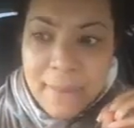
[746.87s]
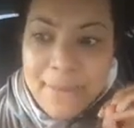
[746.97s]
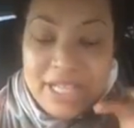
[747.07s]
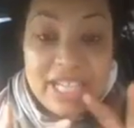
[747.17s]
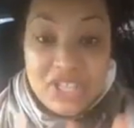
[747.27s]

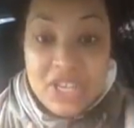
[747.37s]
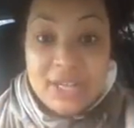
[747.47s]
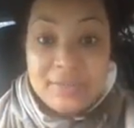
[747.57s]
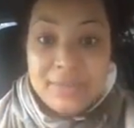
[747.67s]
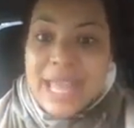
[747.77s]

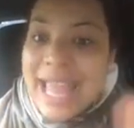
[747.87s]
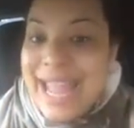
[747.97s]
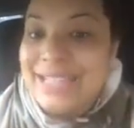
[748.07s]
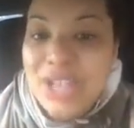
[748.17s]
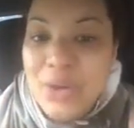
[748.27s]
position.
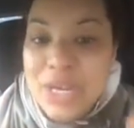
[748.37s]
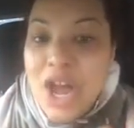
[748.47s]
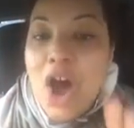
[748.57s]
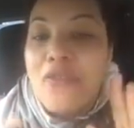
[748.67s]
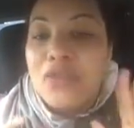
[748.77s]

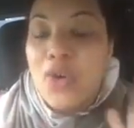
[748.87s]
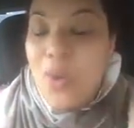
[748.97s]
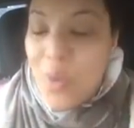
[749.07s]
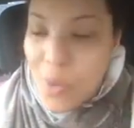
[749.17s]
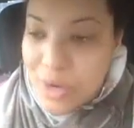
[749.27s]
Antonia, of
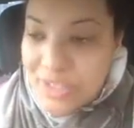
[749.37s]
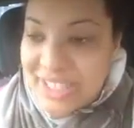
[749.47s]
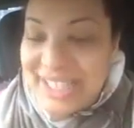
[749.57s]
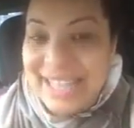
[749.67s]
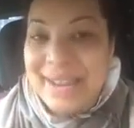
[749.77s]

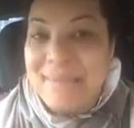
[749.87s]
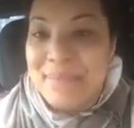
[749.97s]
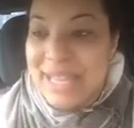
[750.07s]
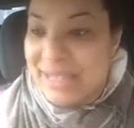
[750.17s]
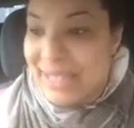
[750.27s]
course, let him
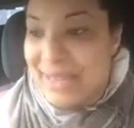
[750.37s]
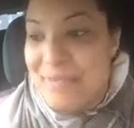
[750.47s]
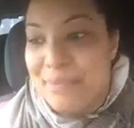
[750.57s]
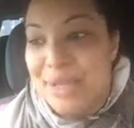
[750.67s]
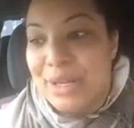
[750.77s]
be. Let
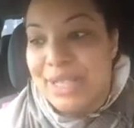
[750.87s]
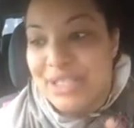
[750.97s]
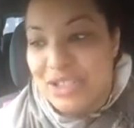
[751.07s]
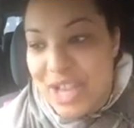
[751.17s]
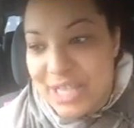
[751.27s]
him beat on
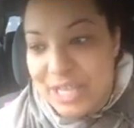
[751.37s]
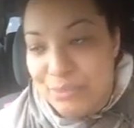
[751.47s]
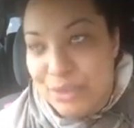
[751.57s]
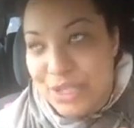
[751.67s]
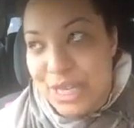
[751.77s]
his chest
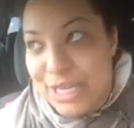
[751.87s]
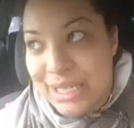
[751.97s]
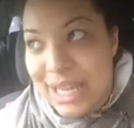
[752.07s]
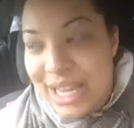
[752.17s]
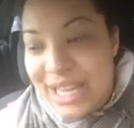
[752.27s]
and
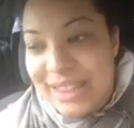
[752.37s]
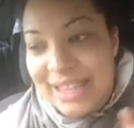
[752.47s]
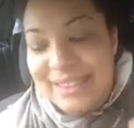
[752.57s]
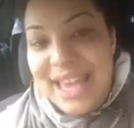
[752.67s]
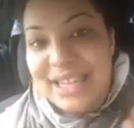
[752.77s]
pretend
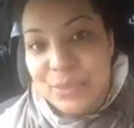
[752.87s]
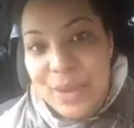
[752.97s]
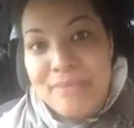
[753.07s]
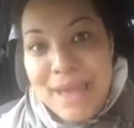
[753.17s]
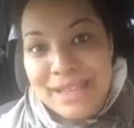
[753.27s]
that that is
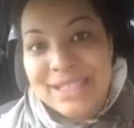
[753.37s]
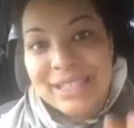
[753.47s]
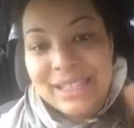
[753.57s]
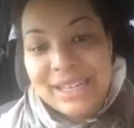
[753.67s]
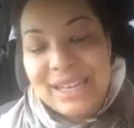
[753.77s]
what
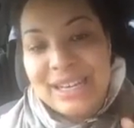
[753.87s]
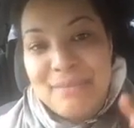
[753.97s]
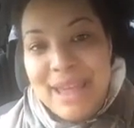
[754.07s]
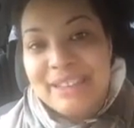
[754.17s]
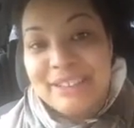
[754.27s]
masculinity and
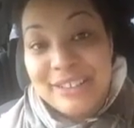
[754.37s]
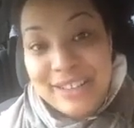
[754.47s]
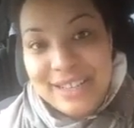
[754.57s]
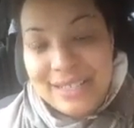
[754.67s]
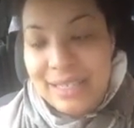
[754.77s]
manhood
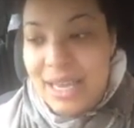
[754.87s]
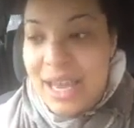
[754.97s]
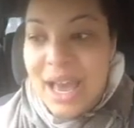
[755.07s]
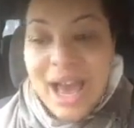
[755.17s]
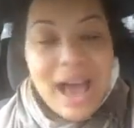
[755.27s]
is.
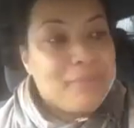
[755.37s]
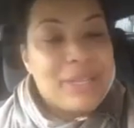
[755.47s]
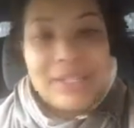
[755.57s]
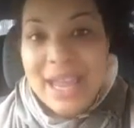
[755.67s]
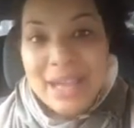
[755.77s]
I'll
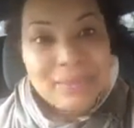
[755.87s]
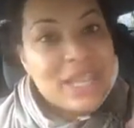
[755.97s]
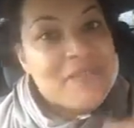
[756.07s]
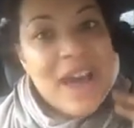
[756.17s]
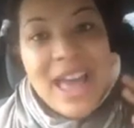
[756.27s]
be damned
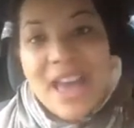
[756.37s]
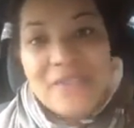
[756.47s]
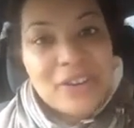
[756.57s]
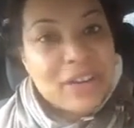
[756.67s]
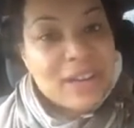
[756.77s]
if I
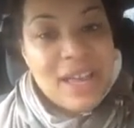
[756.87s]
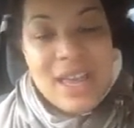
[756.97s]
ever